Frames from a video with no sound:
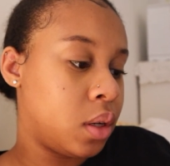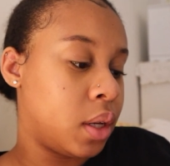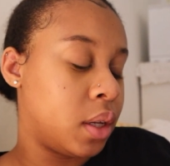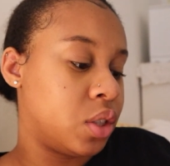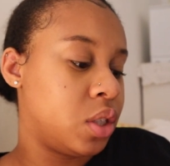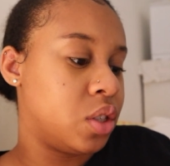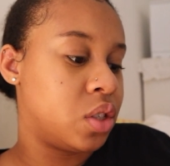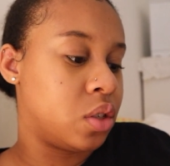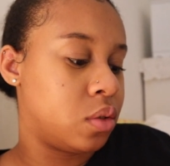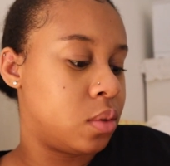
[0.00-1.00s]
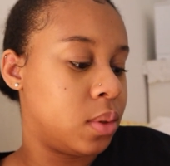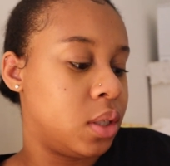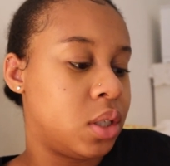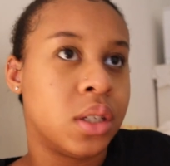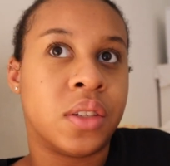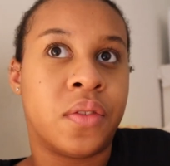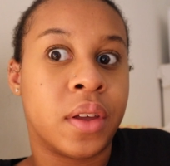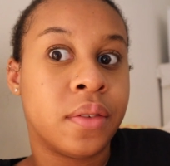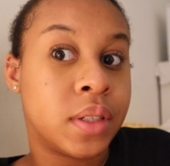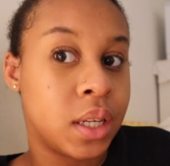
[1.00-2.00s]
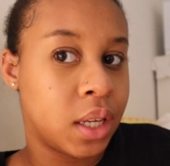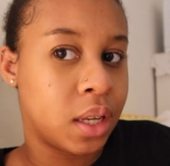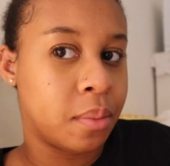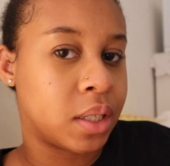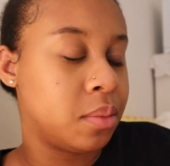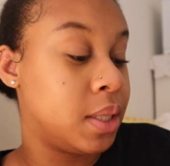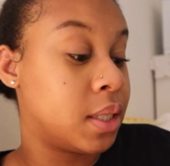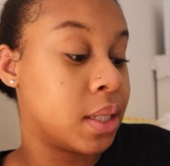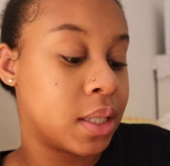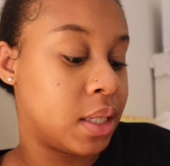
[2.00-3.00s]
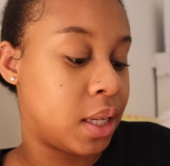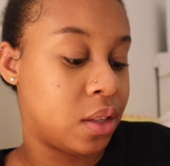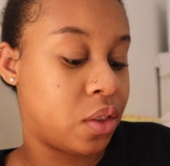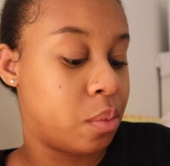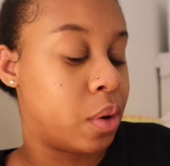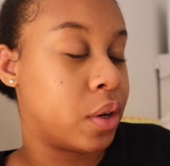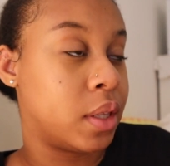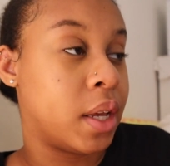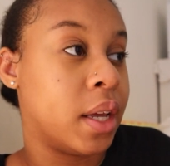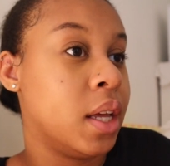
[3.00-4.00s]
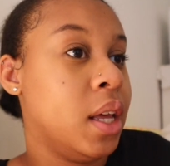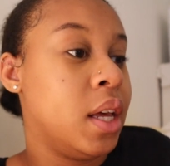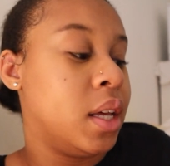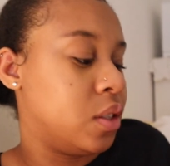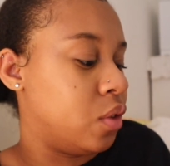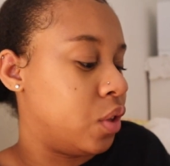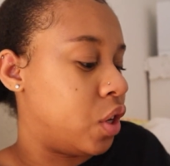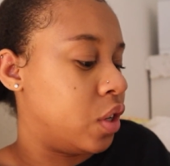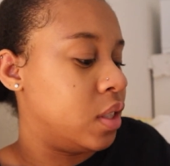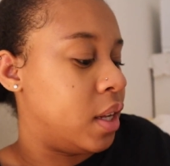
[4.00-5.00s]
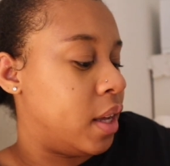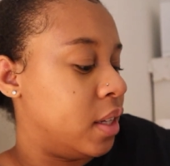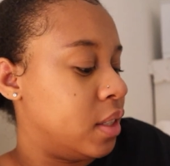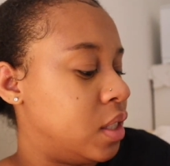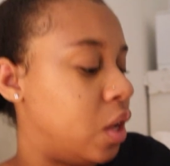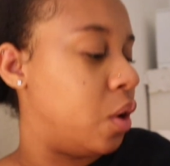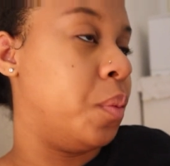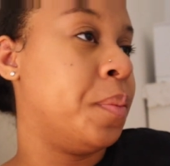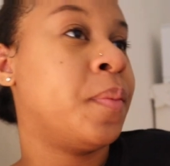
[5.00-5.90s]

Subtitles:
And she's so sweet. She's 15, about to be 16. Her birthday is on Thursday. So,